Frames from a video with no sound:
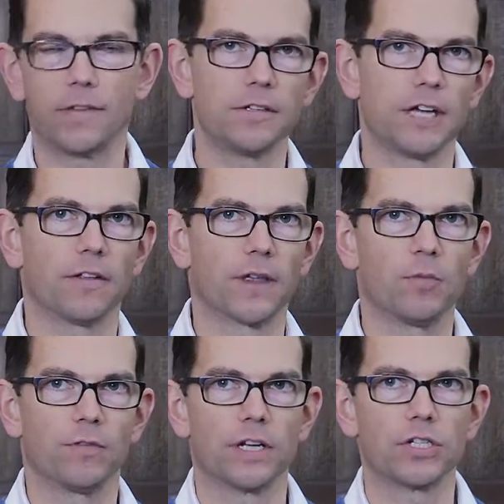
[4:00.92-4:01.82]
of those healthcare
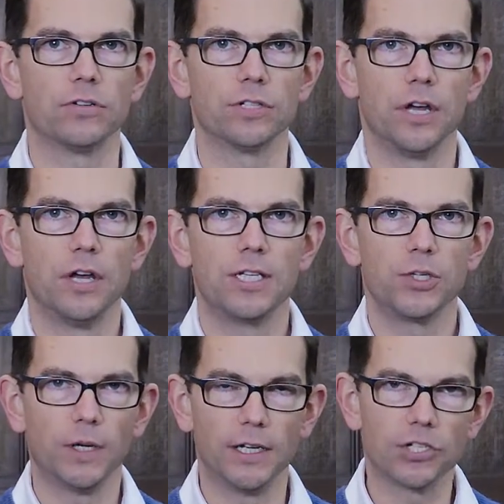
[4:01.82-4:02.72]
professionals
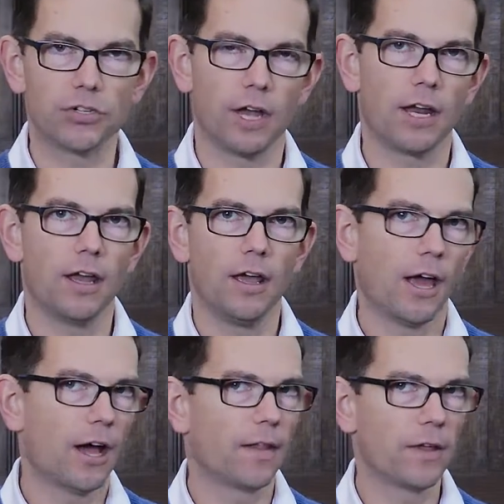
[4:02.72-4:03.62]
to illustrate
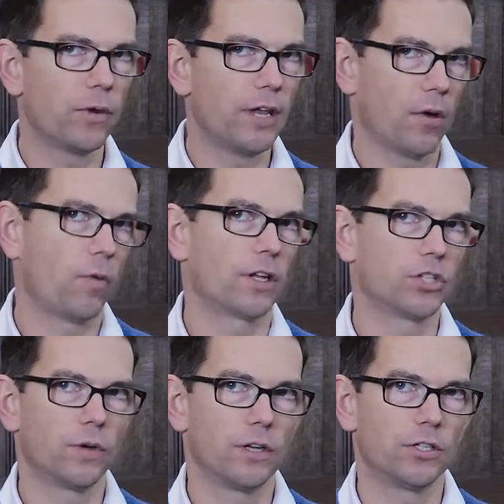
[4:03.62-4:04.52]
how they were
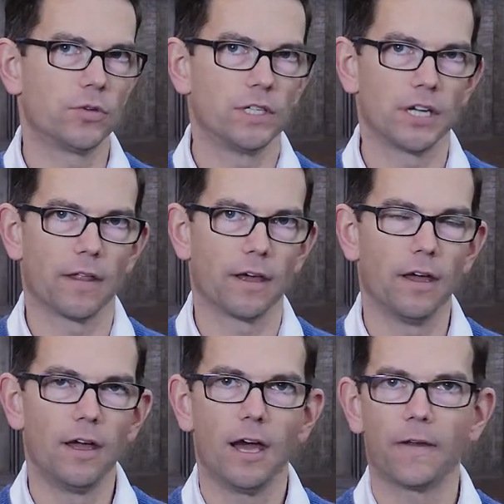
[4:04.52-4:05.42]
networked to each other,
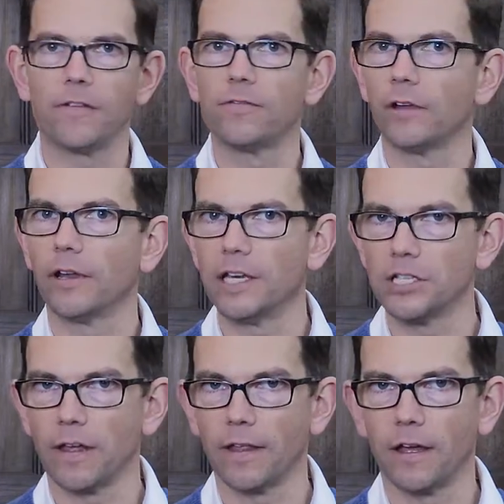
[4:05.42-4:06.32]
how they followed each
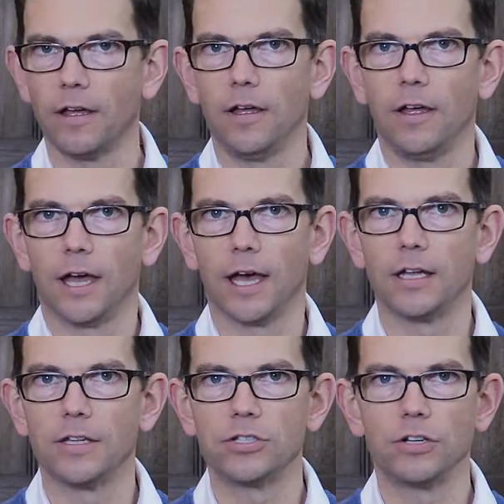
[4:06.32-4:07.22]
other,
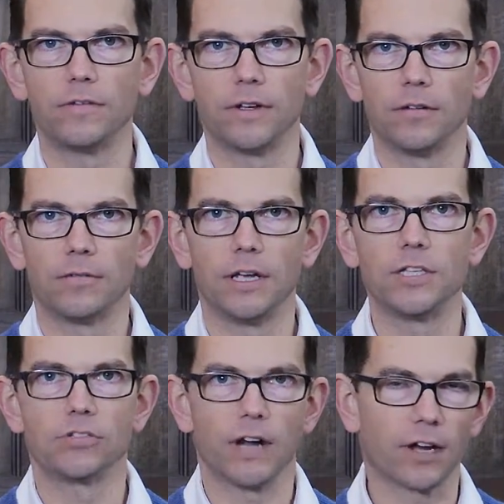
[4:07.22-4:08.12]
and the sort of
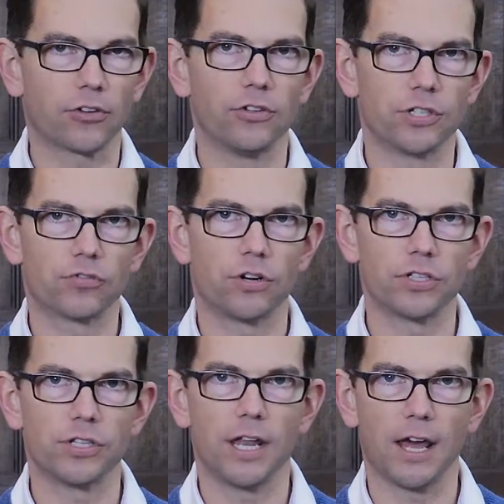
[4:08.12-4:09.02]
interactions across
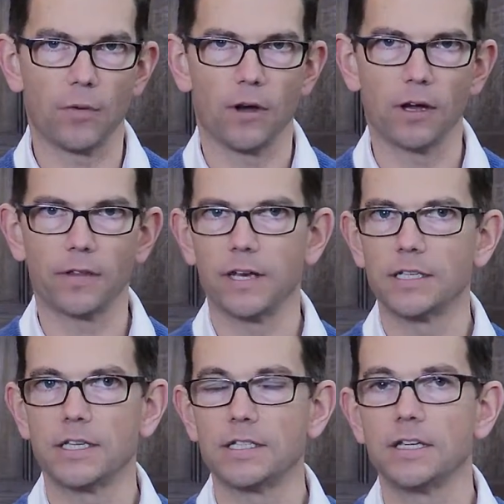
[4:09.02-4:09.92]
the network that
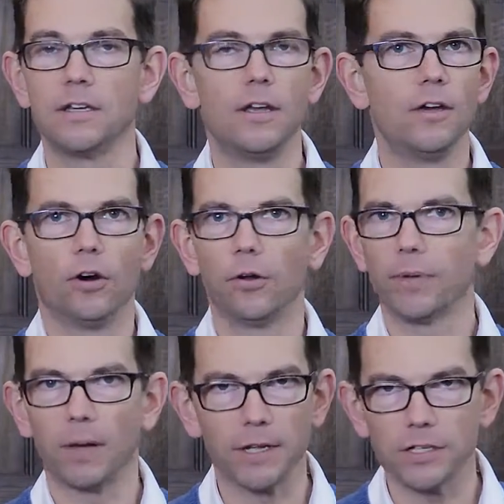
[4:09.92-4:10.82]
existed on
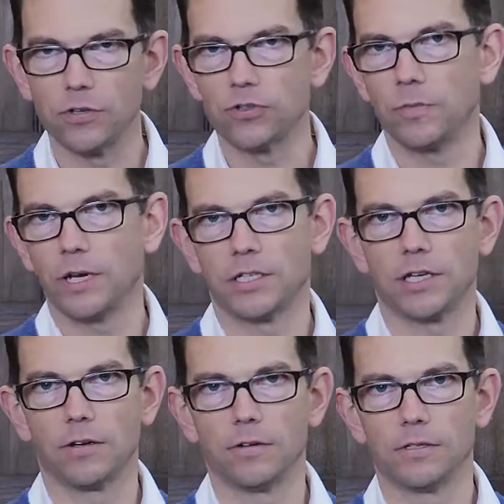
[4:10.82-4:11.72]
public social media
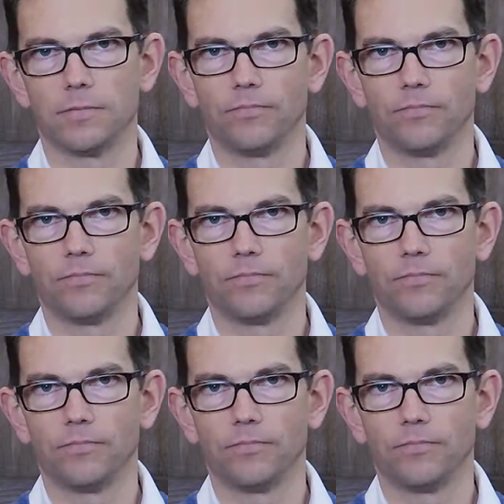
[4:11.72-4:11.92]
channels.